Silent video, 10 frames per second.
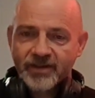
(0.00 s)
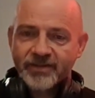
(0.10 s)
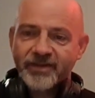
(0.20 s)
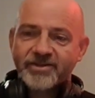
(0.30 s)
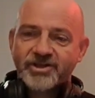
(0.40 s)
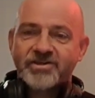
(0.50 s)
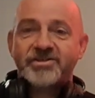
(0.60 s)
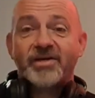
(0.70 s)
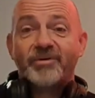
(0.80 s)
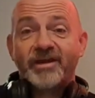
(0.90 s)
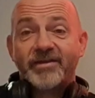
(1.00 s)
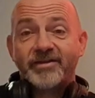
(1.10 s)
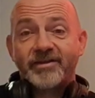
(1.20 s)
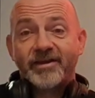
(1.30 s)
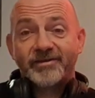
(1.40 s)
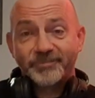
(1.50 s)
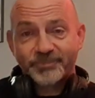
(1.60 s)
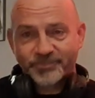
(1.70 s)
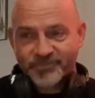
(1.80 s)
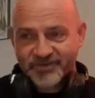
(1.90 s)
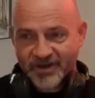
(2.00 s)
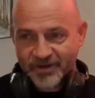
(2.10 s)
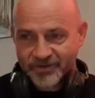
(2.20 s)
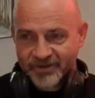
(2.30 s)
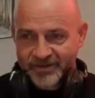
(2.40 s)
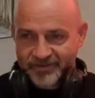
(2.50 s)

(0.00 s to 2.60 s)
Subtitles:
Then they changed it up again, didn't they? So